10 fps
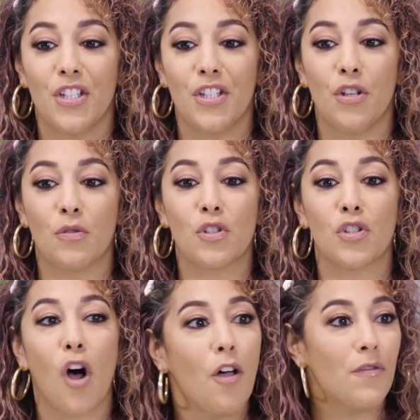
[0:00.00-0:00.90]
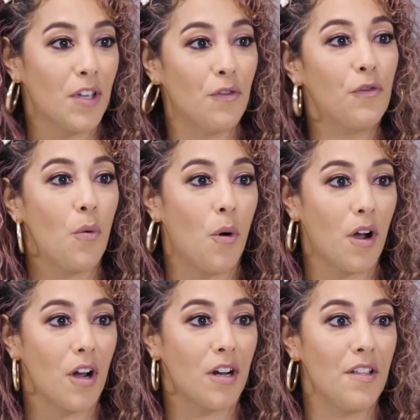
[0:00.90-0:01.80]
you know, solving
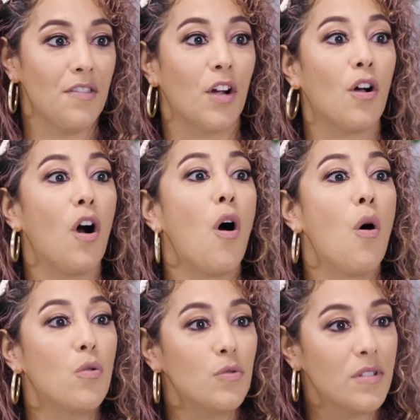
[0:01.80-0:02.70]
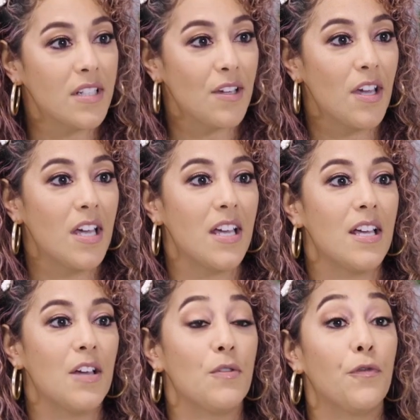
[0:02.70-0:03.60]
for their own
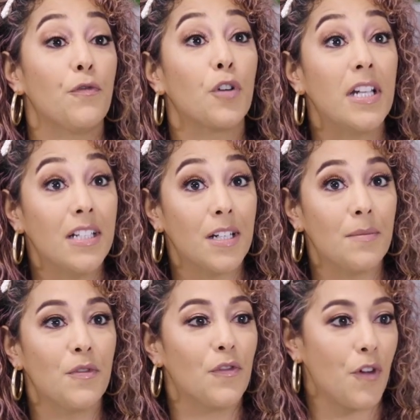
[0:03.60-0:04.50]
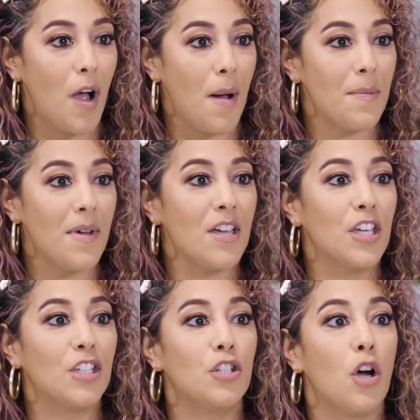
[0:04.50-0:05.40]
freedom from,
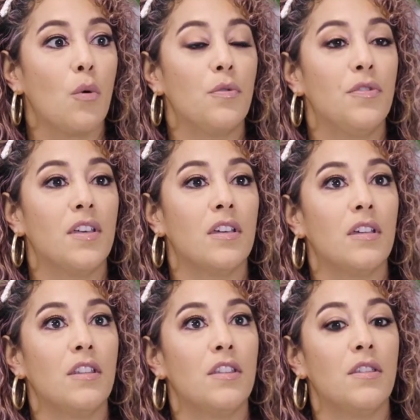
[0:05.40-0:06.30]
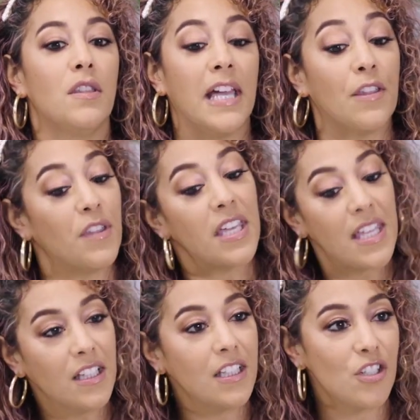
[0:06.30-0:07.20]
you know, the
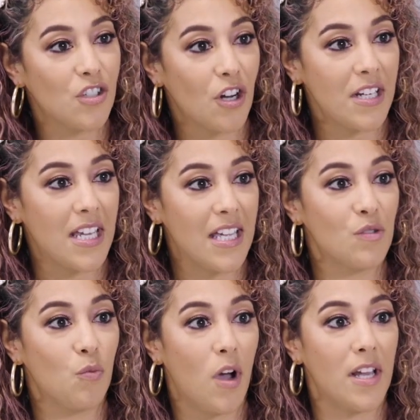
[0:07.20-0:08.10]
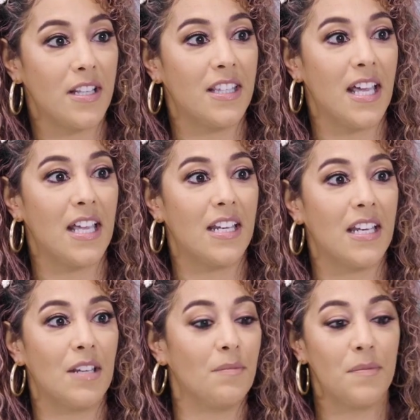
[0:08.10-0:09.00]
healing journey is one that
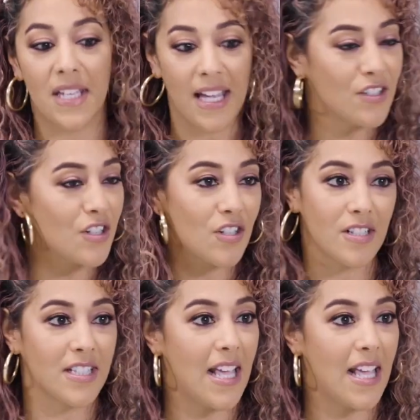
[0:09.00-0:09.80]
meanders